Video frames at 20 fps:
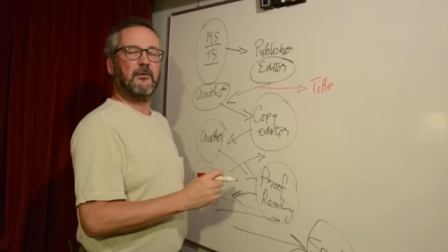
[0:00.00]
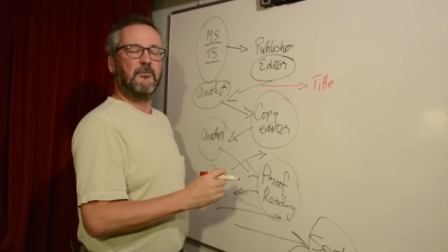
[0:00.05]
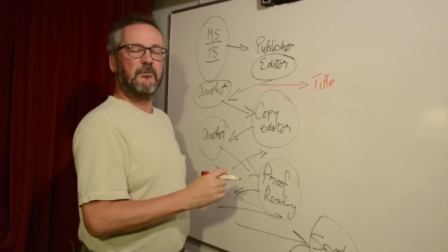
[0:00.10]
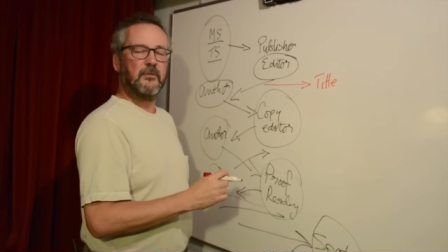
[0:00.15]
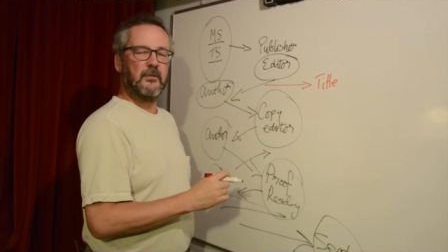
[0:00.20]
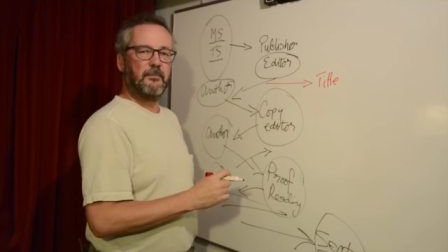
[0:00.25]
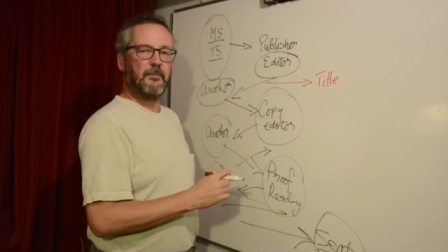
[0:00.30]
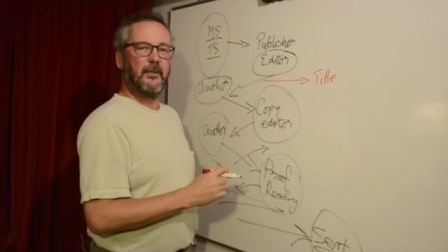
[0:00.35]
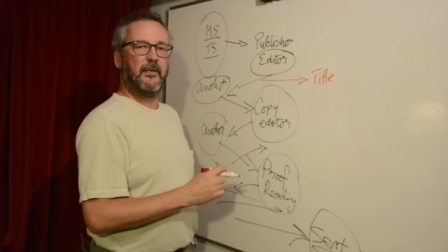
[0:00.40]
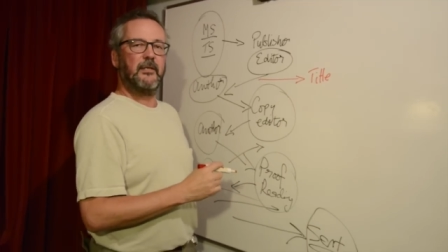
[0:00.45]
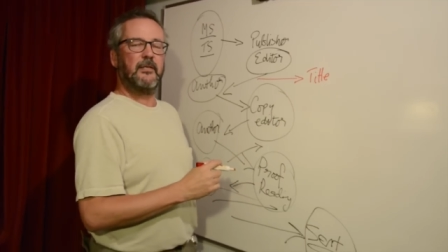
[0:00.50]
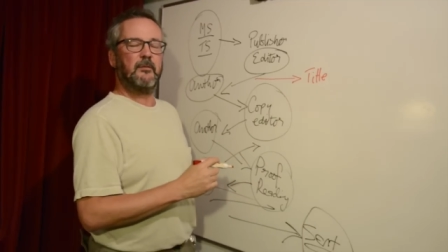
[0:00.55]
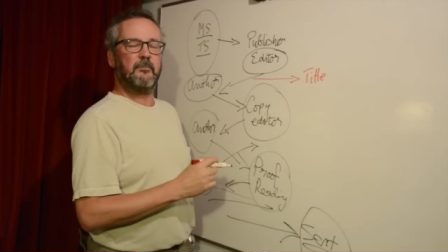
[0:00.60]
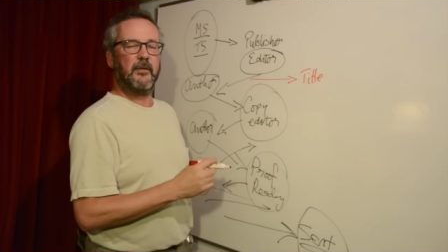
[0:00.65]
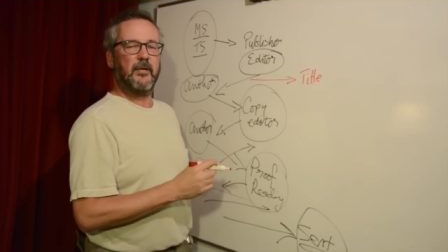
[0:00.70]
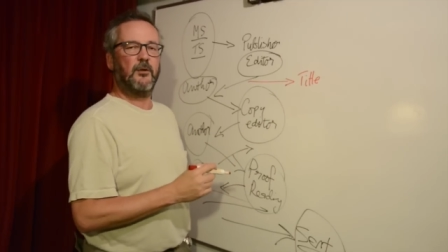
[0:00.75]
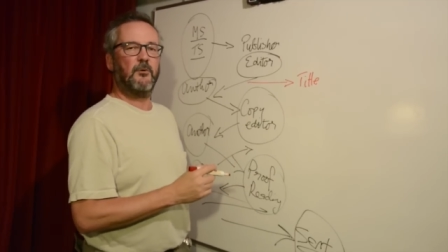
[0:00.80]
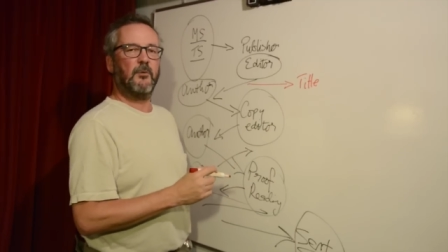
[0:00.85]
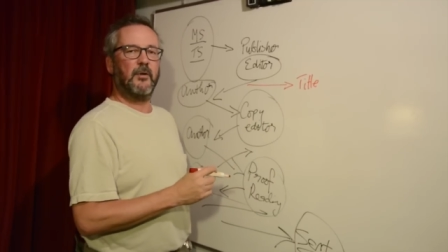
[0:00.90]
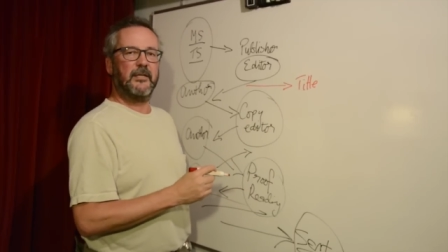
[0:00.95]
don't appear
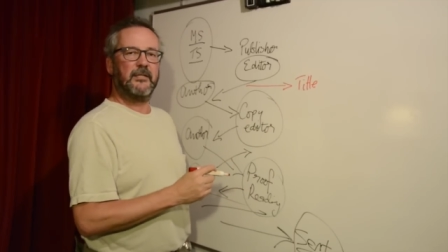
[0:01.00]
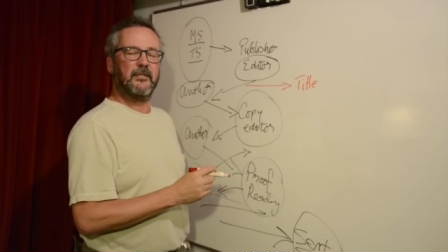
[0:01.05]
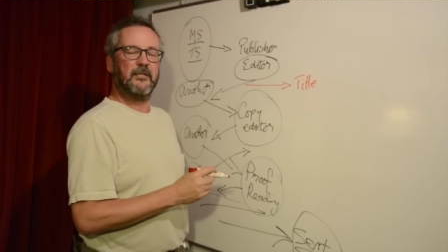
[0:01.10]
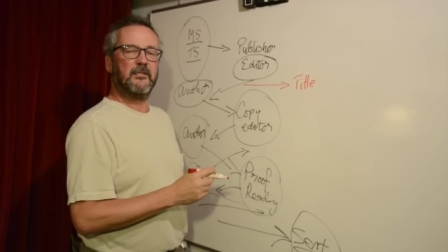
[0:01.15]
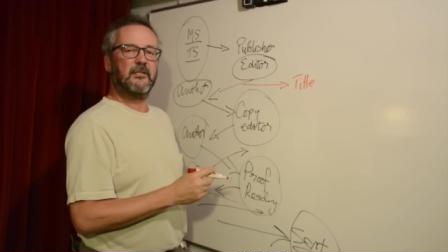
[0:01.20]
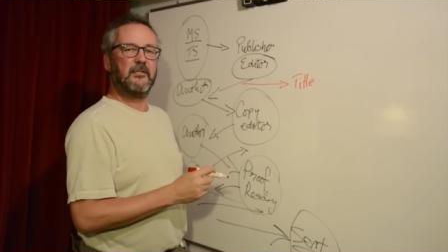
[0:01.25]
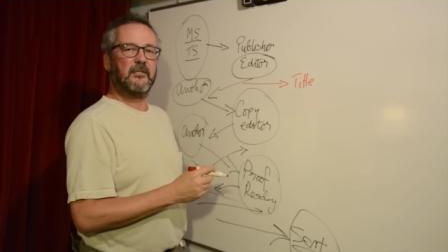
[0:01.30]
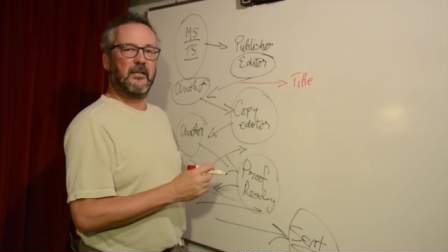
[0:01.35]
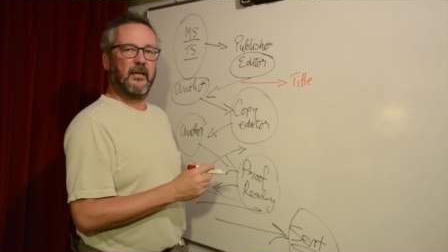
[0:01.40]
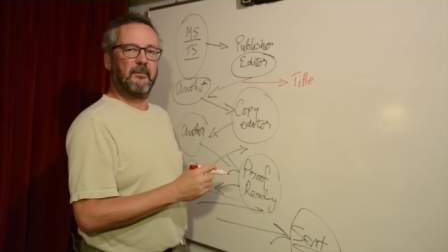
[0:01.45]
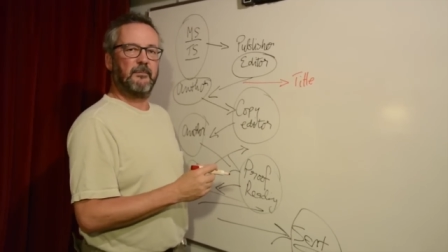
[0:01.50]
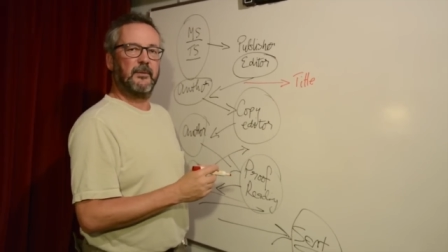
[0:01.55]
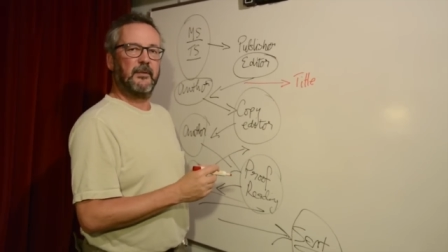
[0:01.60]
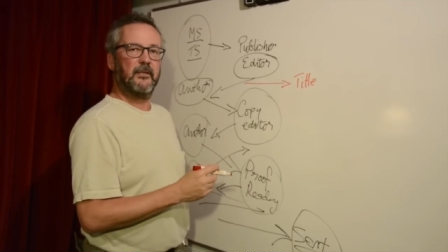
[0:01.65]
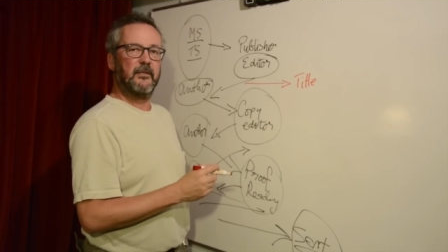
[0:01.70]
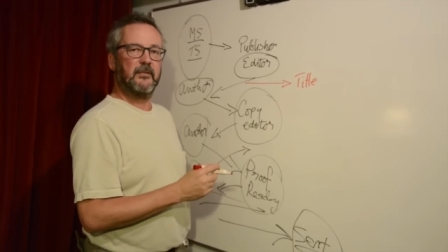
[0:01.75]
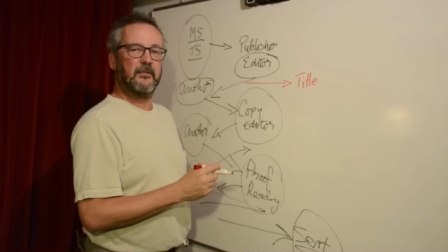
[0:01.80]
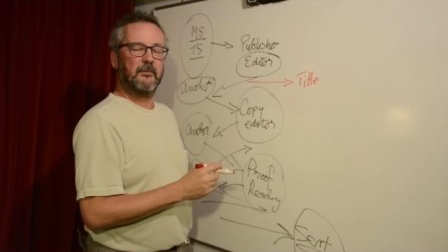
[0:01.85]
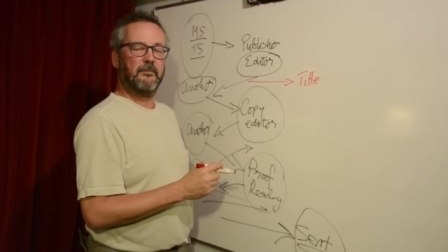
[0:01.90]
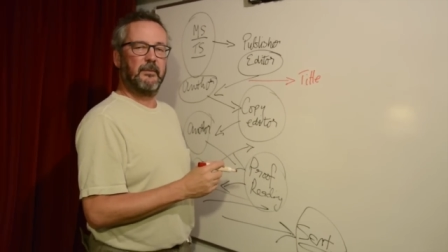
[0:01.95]
to be quite as
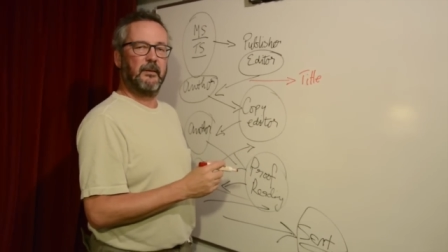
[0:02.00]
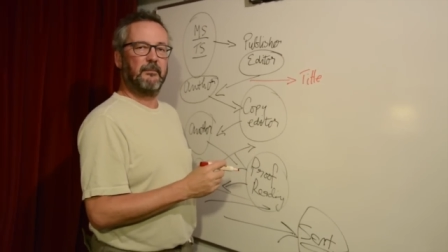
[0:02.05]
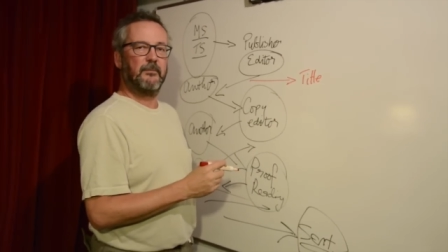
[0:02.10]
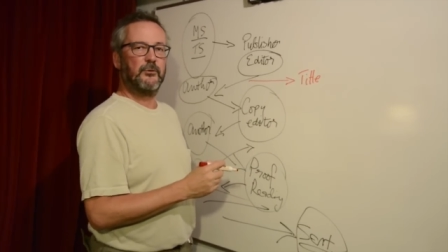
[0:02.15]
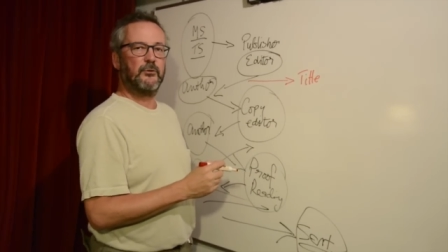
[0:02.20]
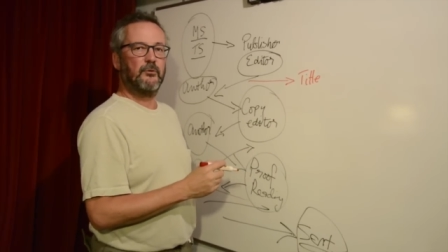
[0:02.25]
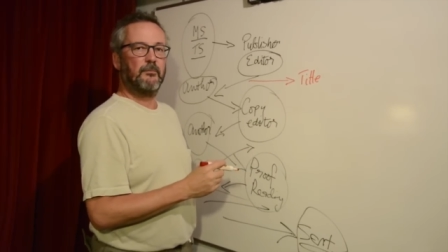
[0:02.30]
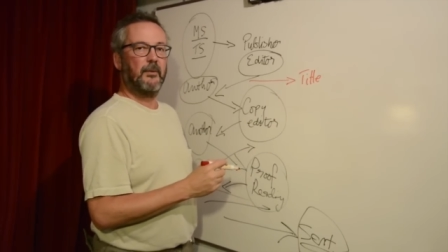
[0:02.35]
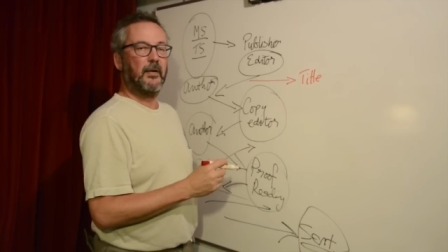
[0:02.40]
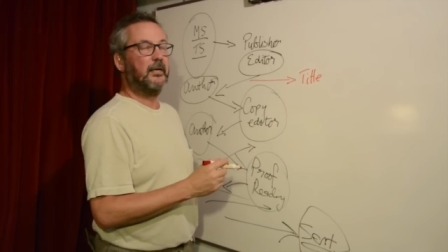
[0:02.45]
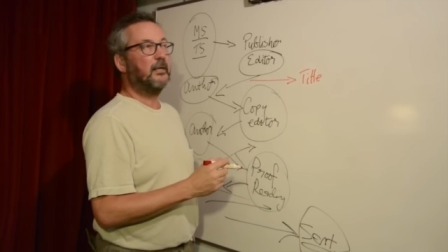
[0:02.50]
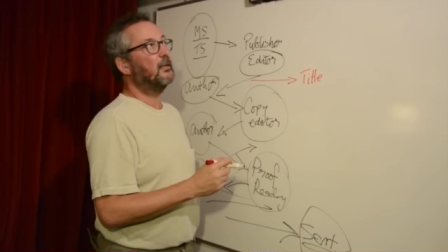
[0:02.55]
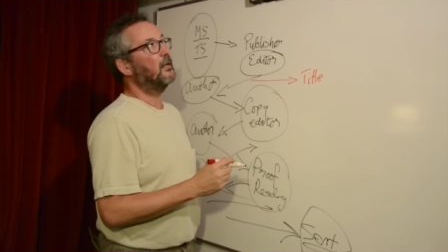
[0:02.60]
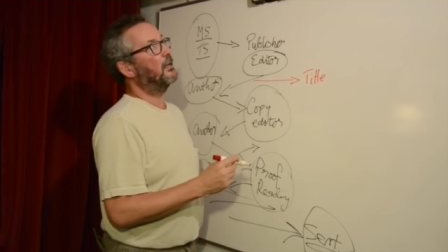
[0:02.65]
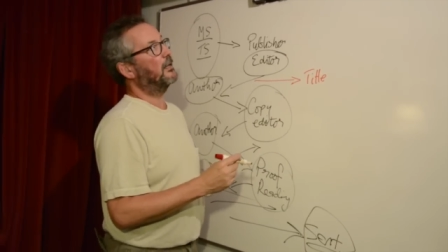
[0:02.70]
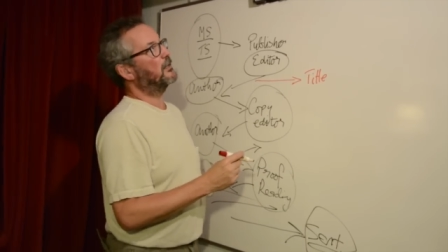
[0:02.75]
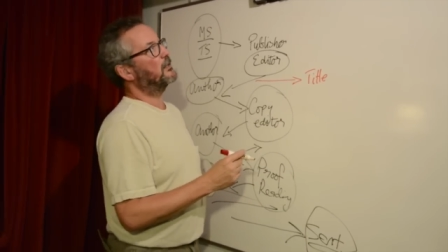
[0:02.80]
snappy as a publisher might